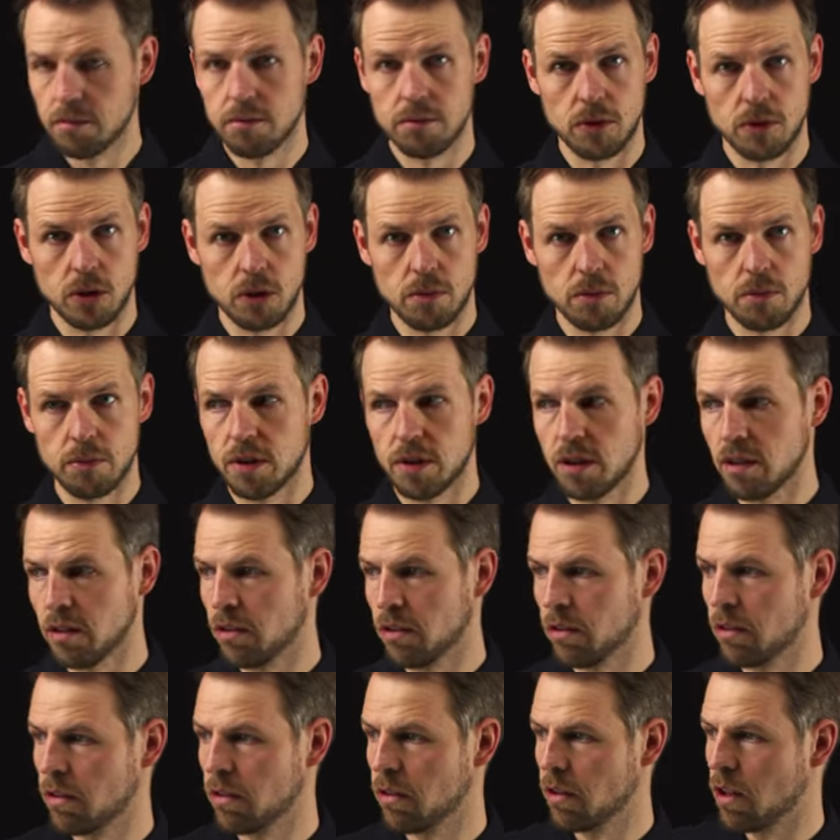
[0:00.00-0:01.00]
you know,
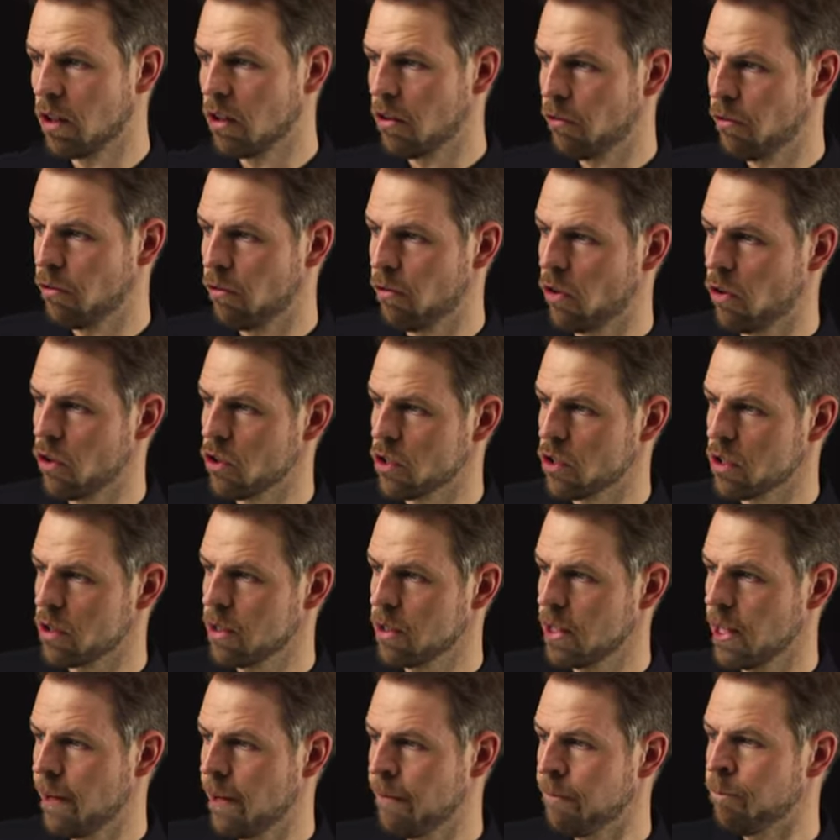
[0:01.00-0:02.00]
this version.
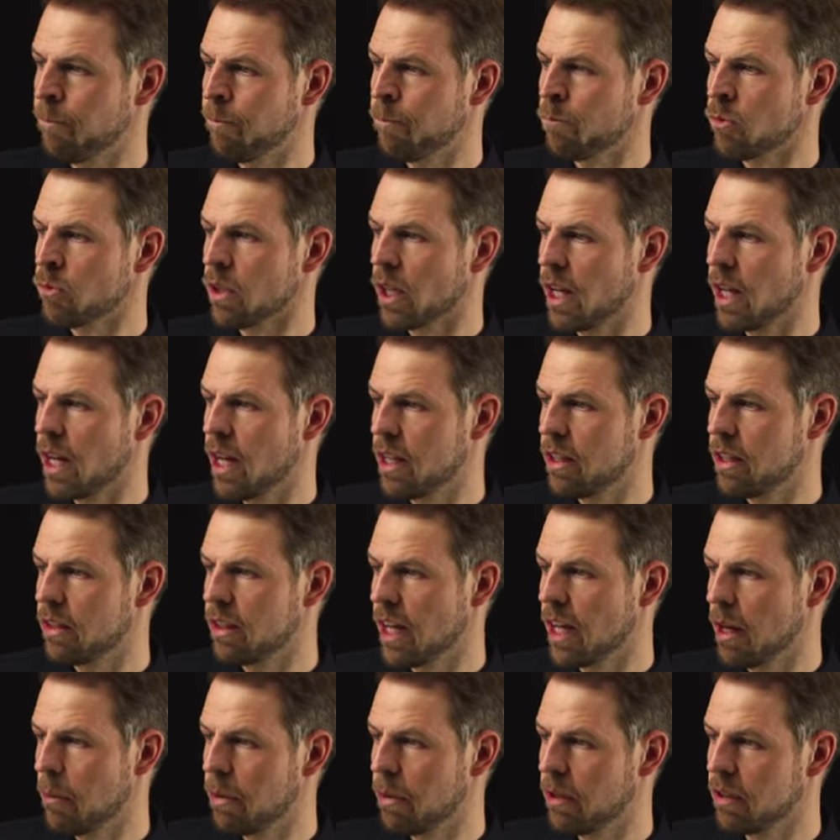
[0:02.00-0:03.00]
And the
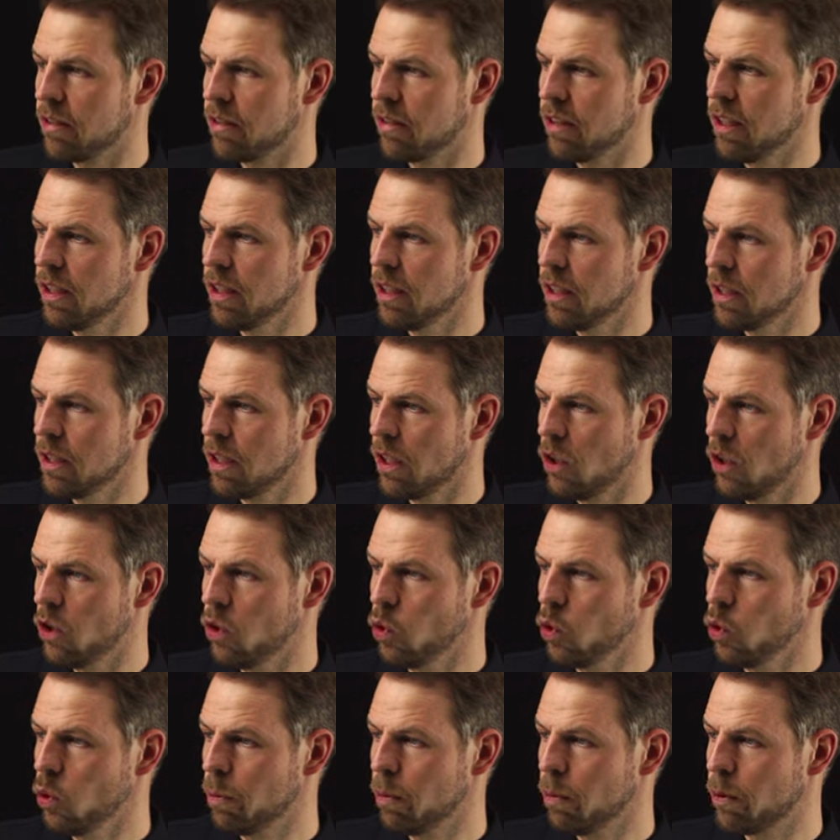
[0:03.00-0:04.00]
MPC
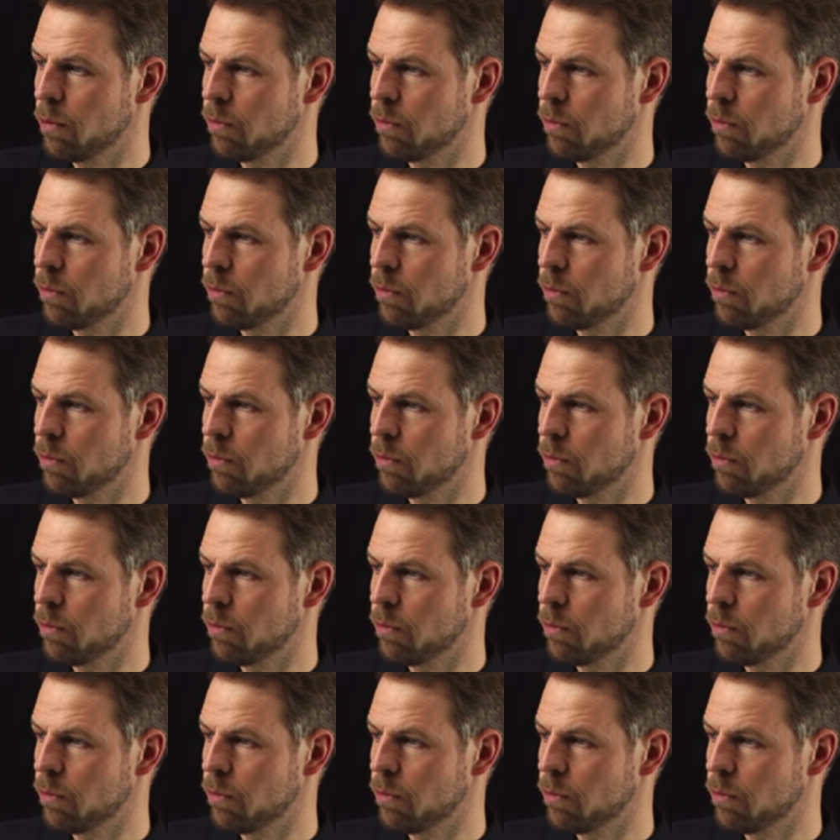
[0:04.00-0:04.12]
loop